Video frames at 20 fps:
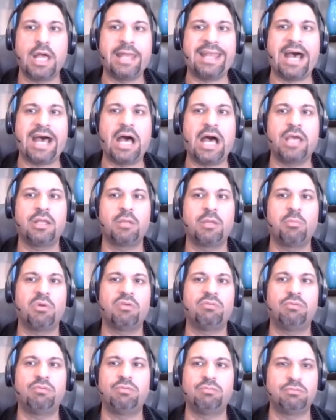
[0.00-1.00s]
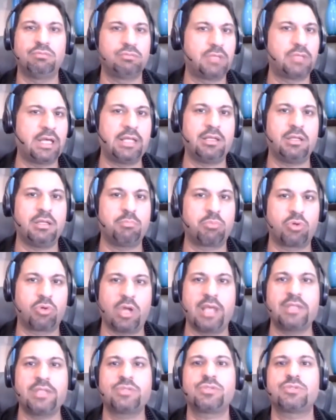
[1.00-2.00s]
an item of any
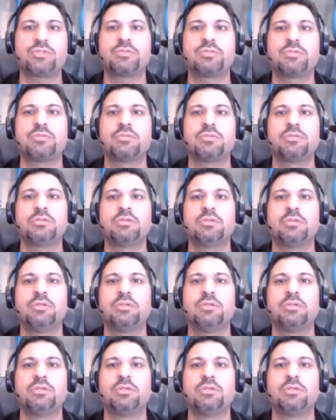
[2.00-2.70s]
price.